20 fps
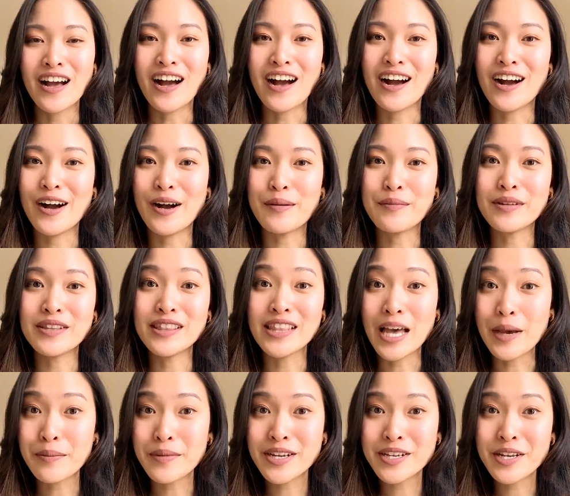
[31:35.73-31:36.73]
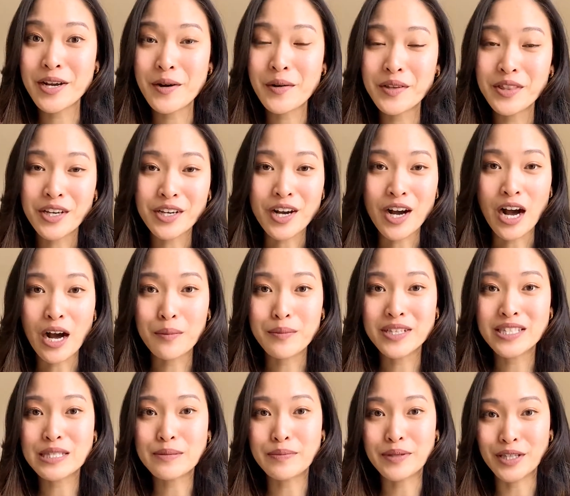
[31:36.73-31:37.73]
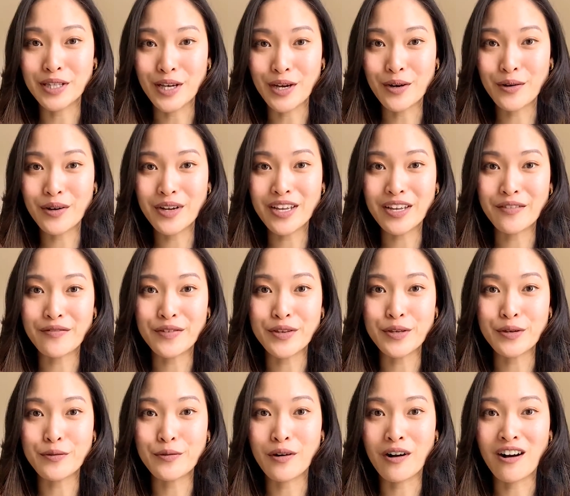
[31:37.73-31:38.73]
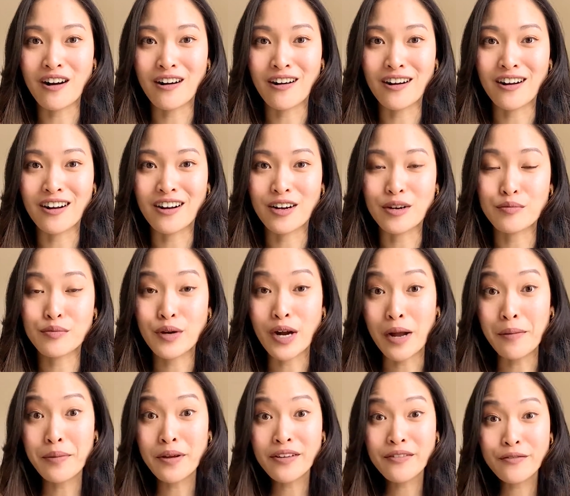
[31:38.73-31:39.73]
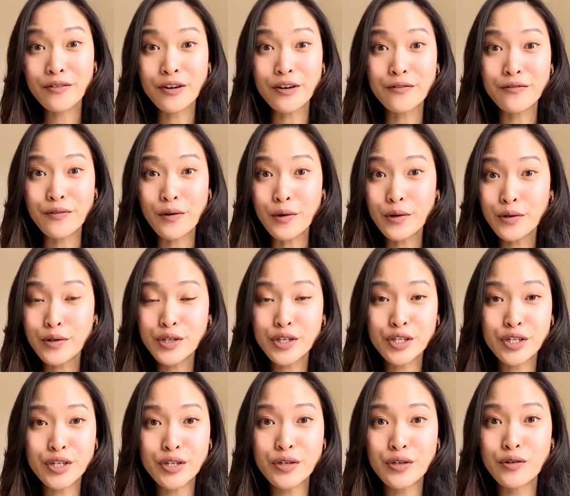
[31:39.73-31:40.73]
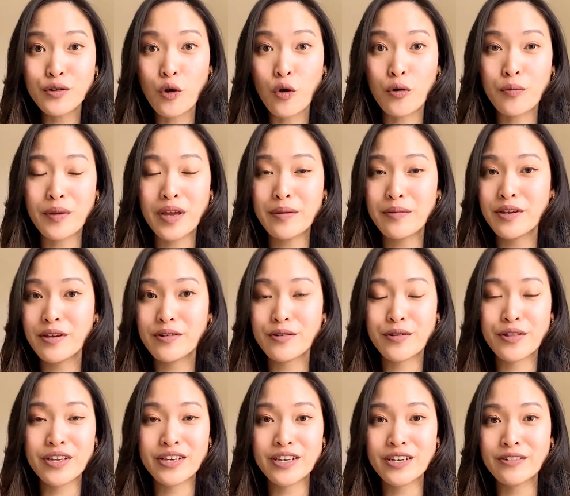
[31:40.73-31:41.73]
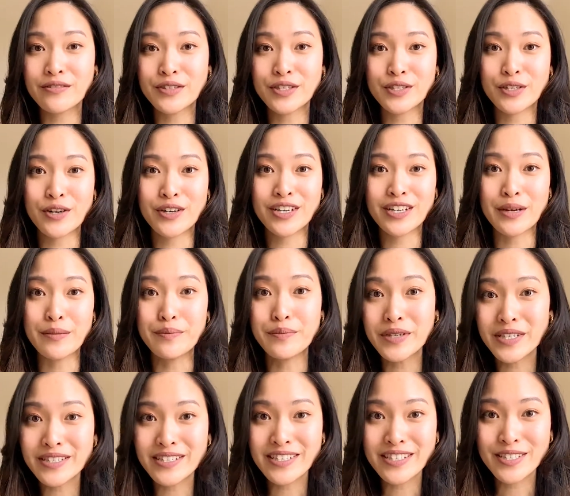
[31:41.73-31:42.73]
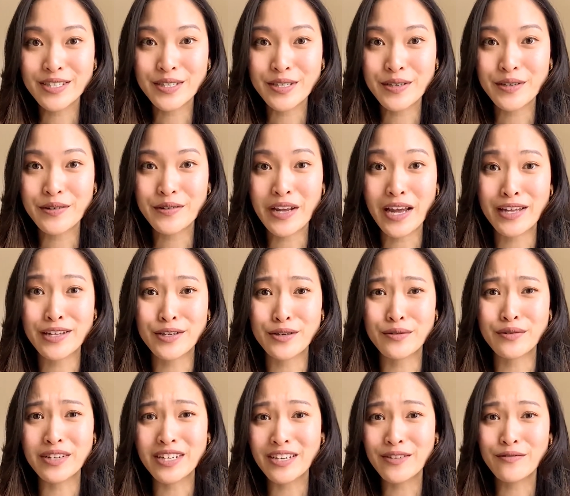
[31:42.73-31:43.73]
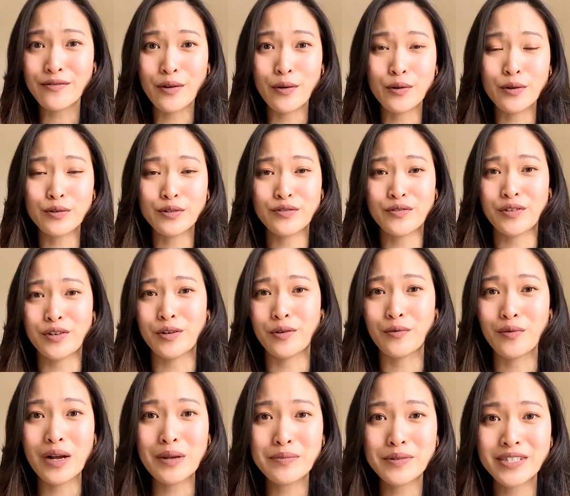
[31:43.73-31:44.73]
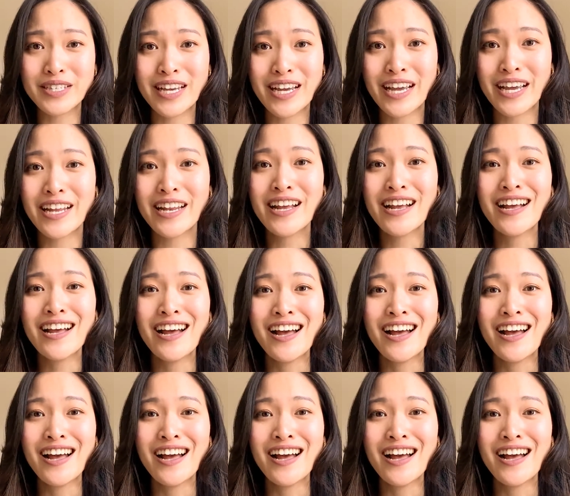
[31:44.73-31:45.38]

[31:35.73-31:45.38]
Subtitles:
Let me know in the comments below if you are prepping for a photo shoot, or maybe you're thinking of starting a business soon and you need photos for your website.